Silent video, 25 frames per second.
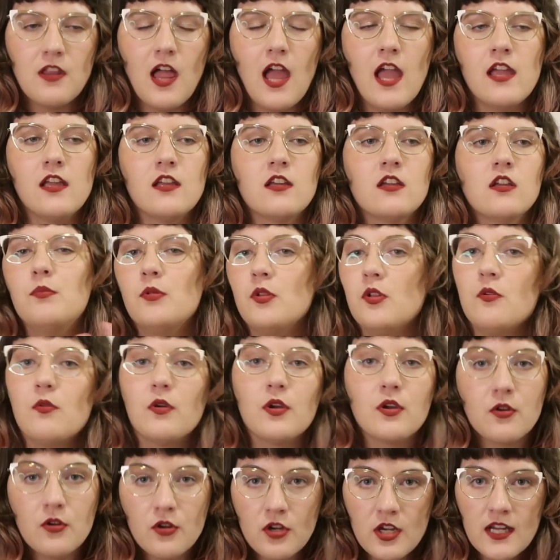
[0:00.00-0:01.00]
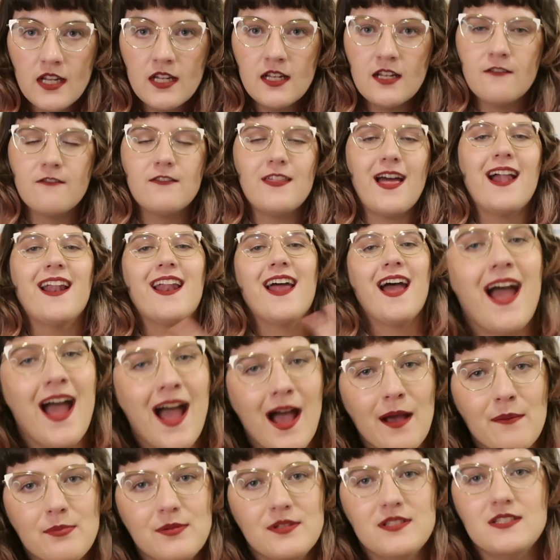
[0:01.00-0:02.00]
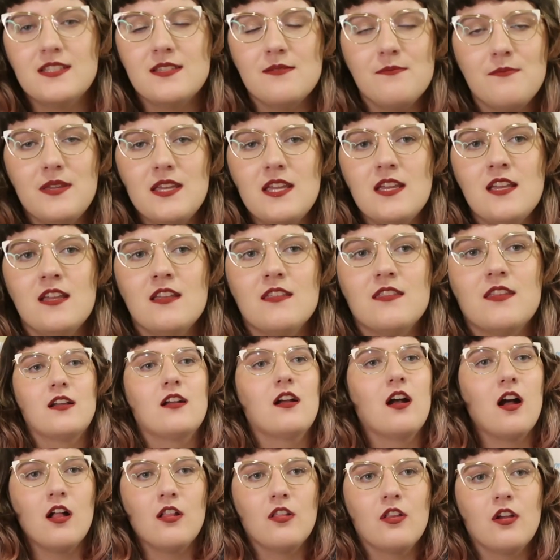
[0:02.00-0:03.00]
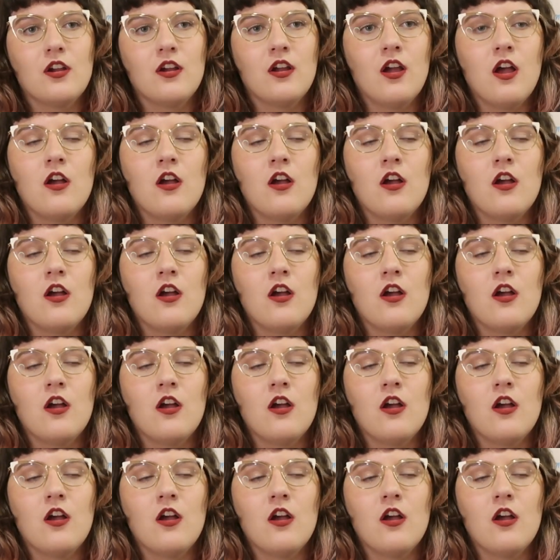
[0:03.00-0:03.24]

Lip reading: like blue or green if that happened to be the color